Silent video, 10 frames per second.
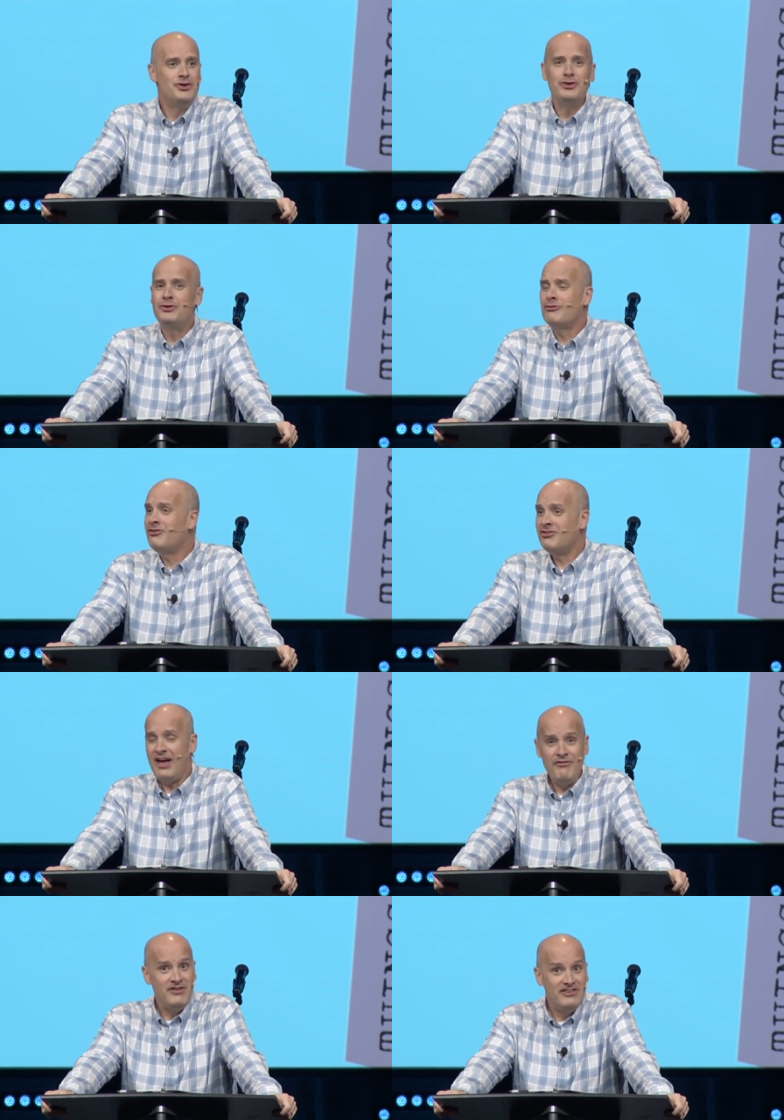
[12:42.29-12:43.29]
your
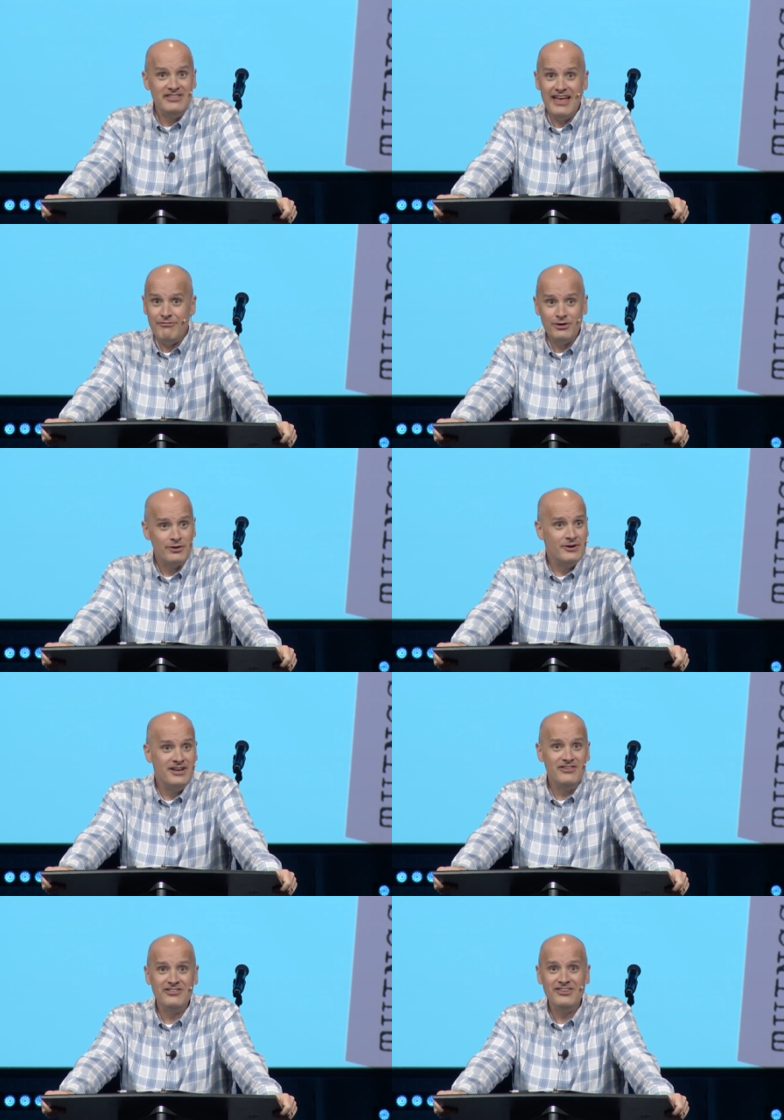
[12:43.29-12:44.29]
stuff is never going
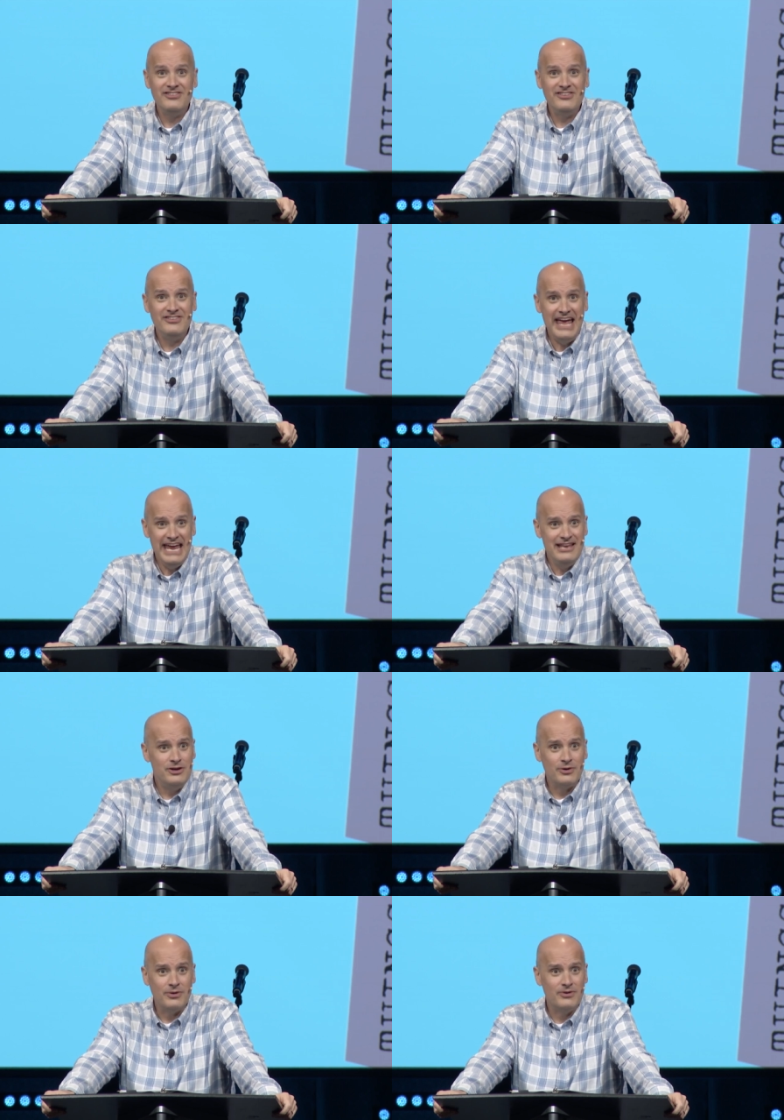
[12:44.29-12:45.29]
to sustain
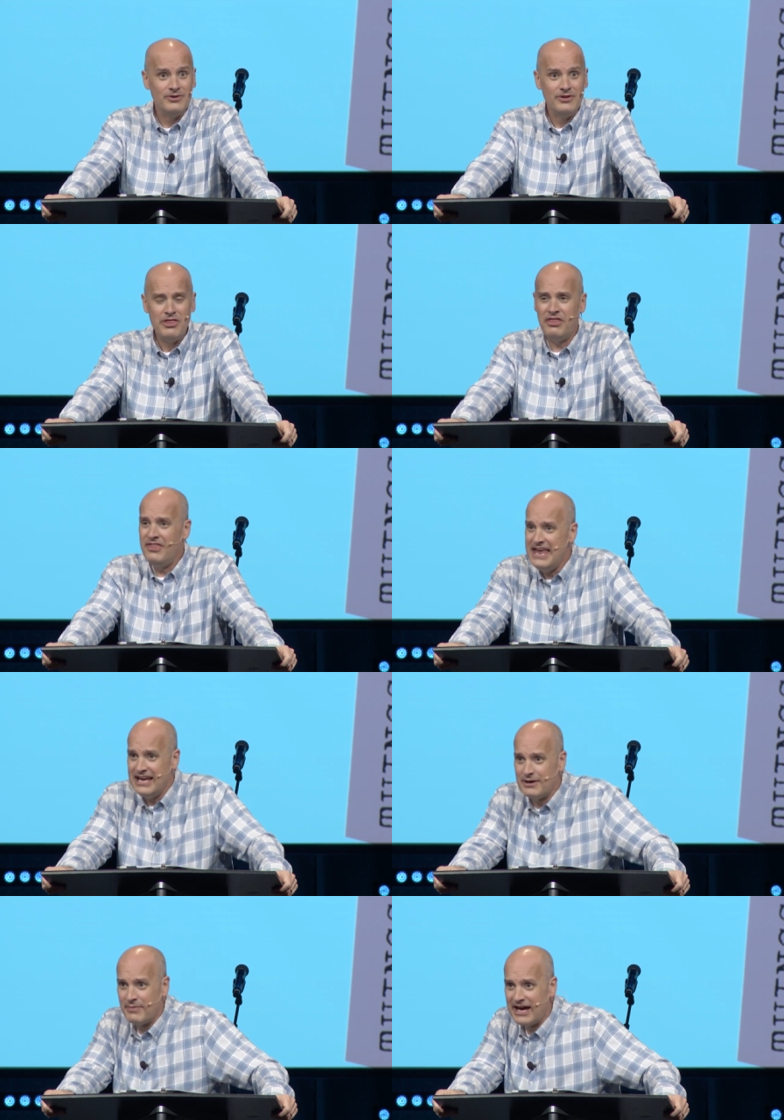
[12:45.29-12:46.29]
you.
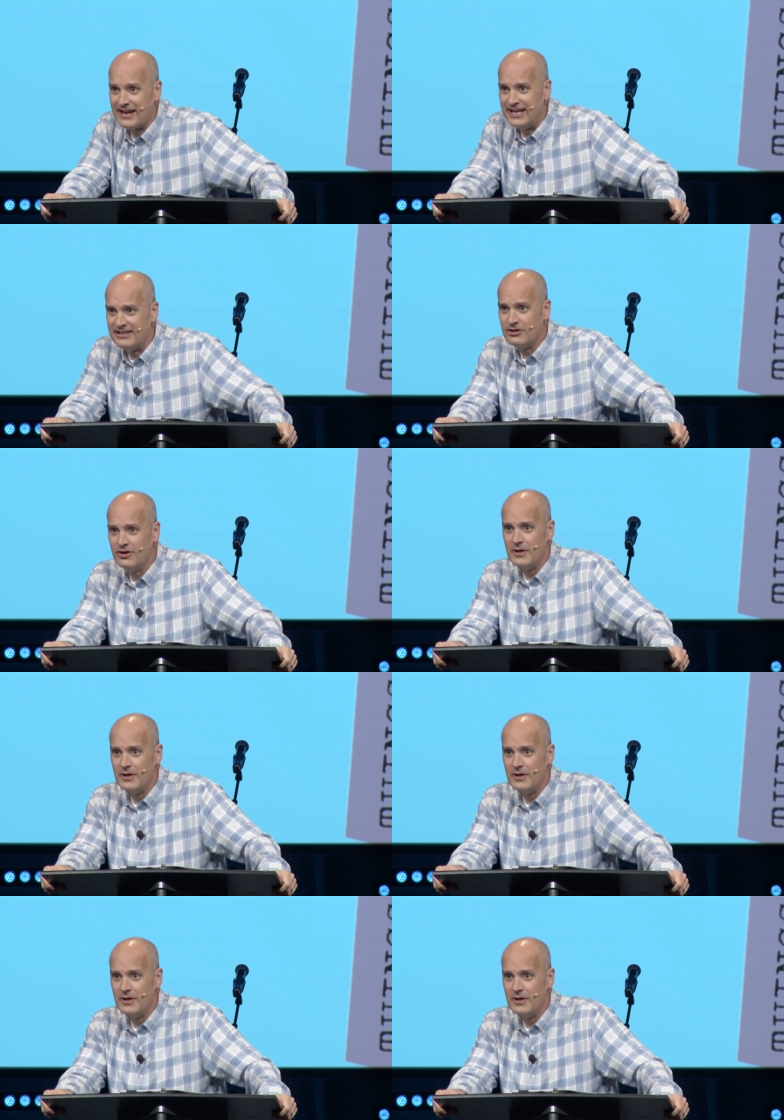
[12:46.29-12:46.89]
Think about it.